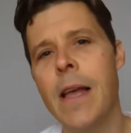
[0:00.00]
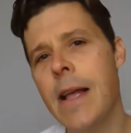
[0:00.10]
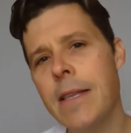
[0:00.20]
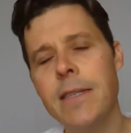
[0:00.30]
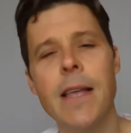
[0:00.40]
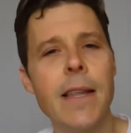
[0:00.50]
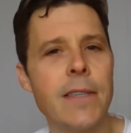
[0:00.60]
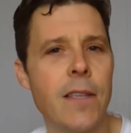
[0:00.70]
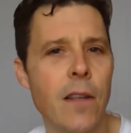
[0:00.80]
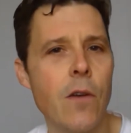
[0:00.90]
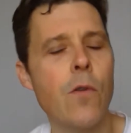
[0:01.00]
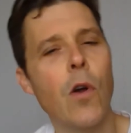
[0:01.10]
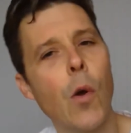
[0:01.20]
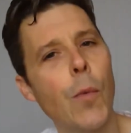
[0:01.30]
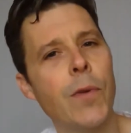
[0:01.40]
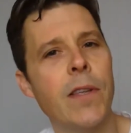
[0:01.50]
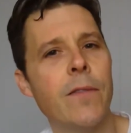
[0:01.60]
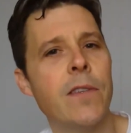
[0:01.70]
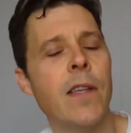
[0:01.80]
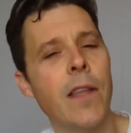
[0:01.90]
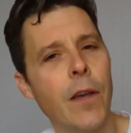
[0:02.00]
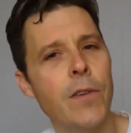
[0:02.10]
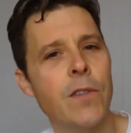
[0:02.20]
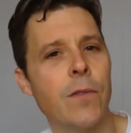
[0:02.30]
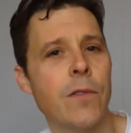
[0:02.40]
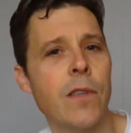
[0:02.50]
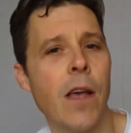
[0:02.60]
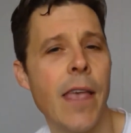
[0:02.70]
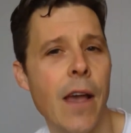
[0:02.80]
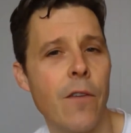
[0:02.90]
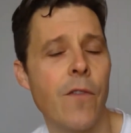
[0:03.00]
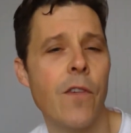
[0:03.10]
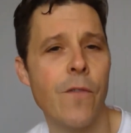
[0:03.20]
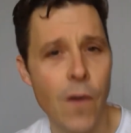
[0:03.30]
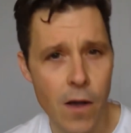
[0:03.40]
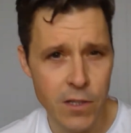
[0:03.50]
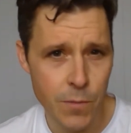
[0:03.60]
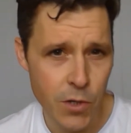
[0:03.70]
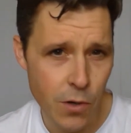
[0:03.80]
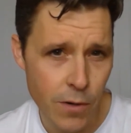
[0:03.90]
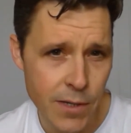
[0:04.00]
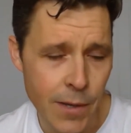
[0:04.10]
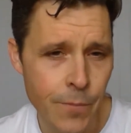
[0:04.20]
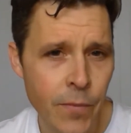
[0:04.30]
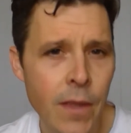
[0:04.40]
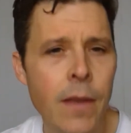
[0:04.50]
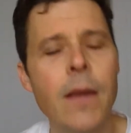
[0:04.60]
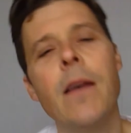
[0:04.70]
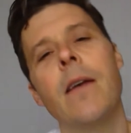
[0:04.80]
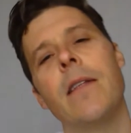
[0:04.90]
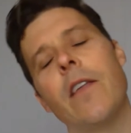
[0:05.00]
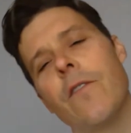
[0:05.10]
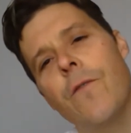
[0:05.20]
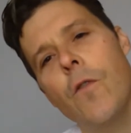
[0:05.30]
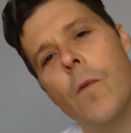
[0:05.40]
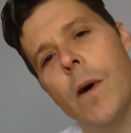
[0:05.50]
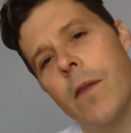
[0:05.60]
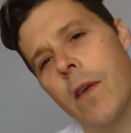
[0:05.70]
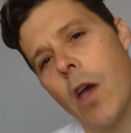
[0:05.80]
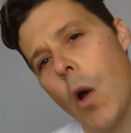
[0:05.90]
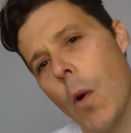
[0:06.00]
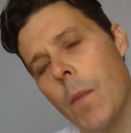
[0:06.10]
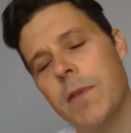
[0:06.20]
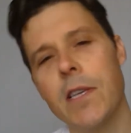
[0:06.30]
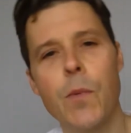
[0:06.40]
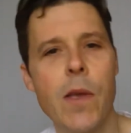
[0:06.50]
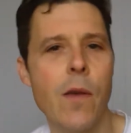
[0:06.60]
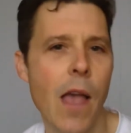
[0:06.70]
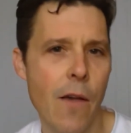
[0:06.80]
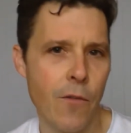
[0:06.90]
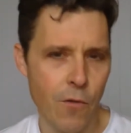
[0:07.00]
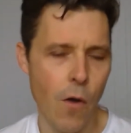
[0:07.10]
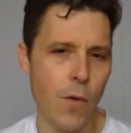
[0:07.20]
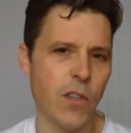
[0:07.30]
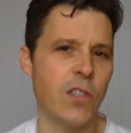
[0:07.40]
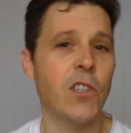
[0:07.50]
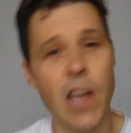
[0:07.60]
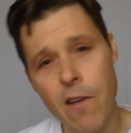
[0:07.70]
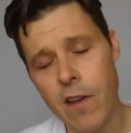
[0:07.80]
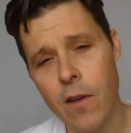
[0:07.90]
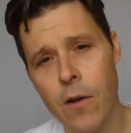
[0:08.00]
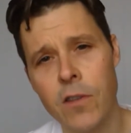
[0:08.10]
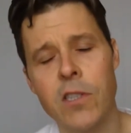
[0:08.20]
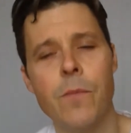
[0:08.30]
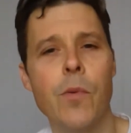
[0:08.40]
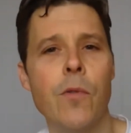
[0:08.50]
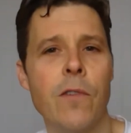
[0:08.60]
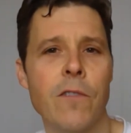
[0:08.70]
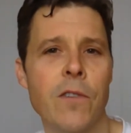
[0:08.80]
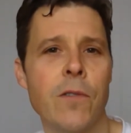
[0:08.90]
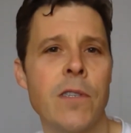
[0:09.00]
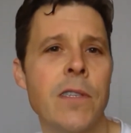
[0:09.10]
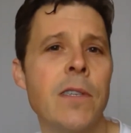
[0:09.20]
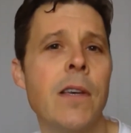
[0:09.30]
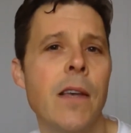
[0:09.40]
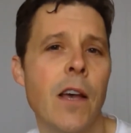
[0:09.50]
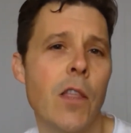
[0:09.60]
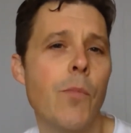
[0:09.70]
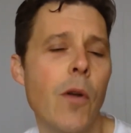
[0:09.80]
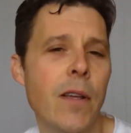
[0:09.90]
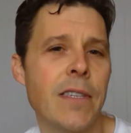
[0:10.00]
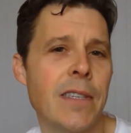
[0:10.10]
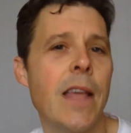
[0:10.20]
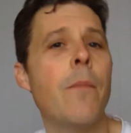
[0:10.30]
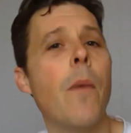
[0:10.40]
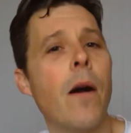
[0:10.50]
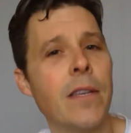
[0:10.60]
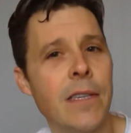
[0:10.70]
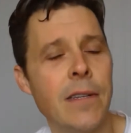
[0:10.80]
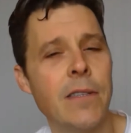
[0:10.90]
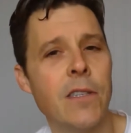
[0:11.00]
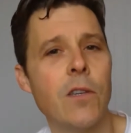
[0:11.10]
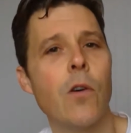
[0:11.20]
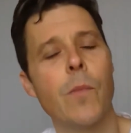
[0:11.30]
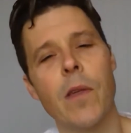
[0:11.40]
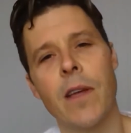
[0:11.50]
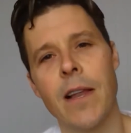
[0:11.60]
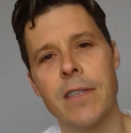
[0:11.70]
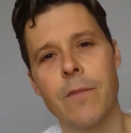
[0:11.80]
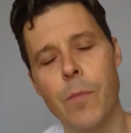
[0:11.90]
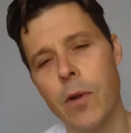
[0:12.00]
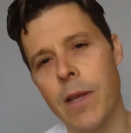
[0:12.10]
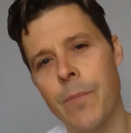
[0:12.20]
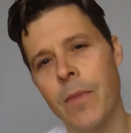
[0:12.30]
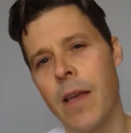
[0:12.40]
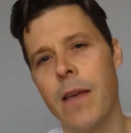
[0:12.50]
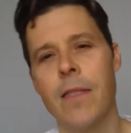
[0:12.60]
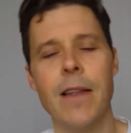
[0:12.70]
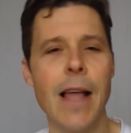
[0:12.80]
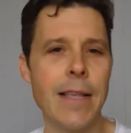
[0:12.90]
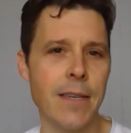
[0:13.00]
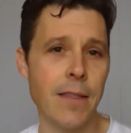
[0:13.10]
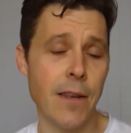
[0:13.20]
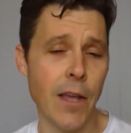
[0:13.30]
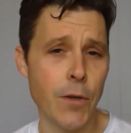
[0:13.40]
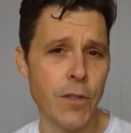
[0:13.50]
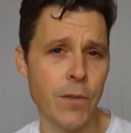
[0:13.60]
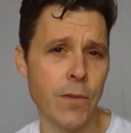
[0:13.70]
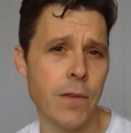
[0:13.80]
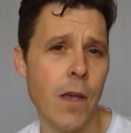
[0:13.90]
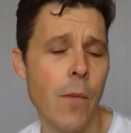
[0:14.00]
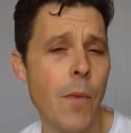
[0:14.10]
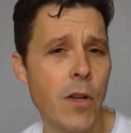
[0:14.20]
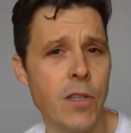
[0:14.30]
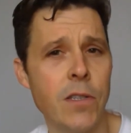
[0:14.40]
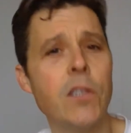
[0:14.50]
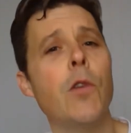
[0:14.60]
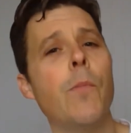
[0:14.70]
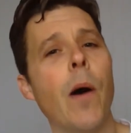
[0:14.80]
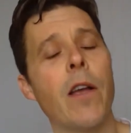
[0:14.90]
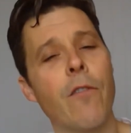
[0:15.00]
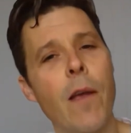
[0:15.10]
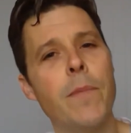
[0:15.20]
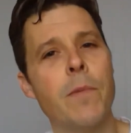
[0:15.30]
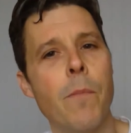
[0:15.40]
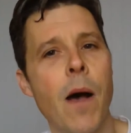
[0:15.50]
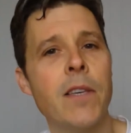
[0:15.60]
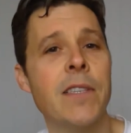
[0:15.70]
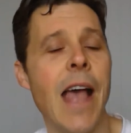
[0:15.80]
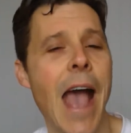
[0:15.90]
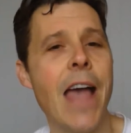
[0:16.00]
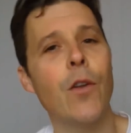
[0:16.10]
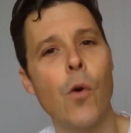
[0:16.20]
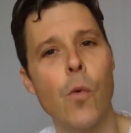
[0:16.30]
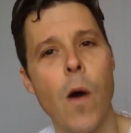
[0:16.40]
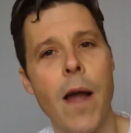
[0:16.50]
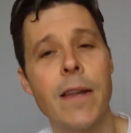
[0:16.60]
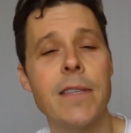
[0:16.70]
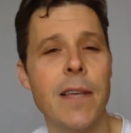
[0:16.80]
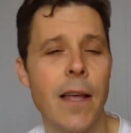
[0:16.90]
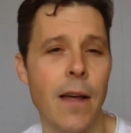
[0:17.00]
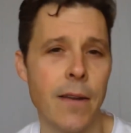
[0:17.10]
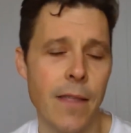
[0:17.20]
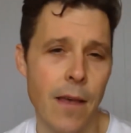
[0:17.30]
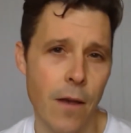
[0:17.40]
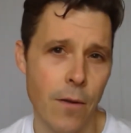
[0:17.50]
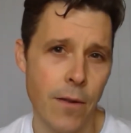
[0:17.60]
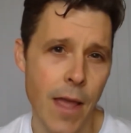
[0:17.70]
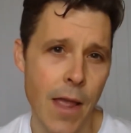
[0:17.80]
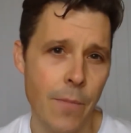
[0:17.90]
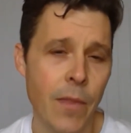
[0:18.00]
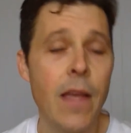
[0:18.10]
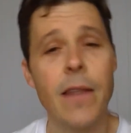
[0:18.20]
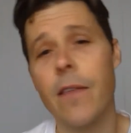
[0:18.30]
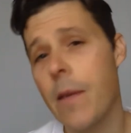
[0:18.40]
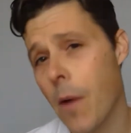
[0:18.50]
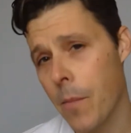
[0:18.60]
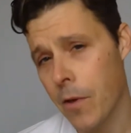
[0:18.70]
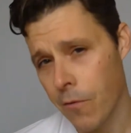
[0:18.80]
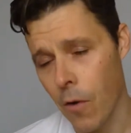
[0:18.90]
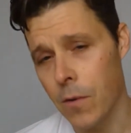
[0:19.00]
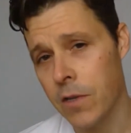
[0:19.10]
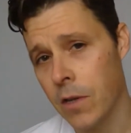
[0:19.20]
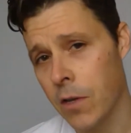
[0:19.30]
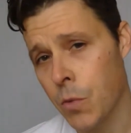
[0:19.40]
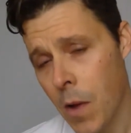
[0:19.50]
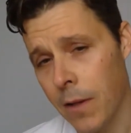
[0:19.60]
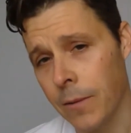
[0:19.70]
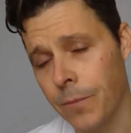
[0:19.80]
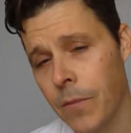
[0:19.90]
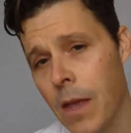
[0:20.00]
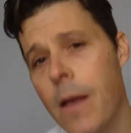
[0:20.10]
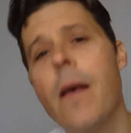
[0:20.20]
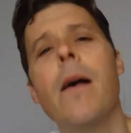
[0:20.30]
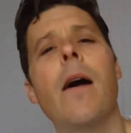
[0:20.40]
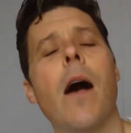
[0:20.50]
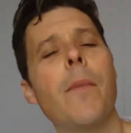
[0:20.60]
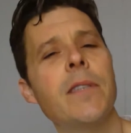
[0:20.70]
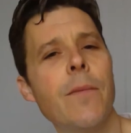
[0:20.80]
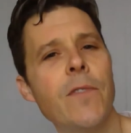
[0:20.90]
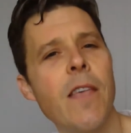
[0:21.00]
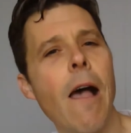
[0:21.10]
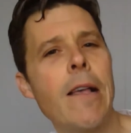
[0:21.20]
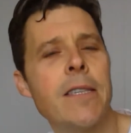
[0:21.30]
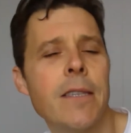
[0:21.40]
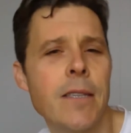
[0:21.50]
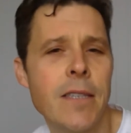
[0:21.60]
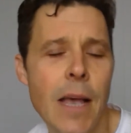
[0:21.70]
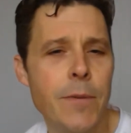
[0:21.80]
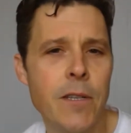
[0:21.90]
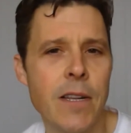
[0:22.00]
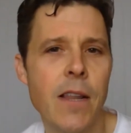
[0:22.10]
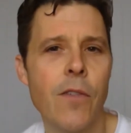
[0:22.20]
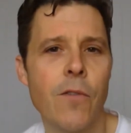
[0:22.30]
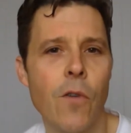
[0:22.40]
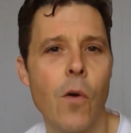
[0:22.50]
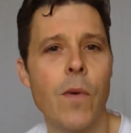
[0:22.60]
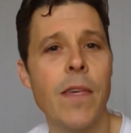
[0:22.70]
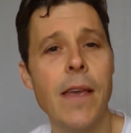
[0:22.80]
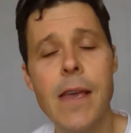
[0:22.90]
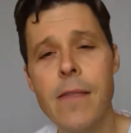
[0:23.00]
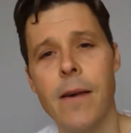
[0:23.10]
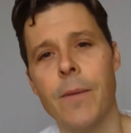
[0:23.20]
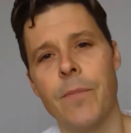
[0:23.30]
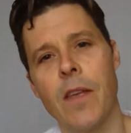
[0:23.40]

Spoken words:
Instead, it's the local cooperatives and négociants that account for the vast majority. Now the former, the co-ops, that's where you have growers sharing costs and pooling resources, and the product is then marketed and sold by the collective body. The latter, the négociants, are merchants who buy grapes, must, and or wine and sell it under their own name. Now they might be growers as well. I must emphasize that there's absolutely nothing wrong with either.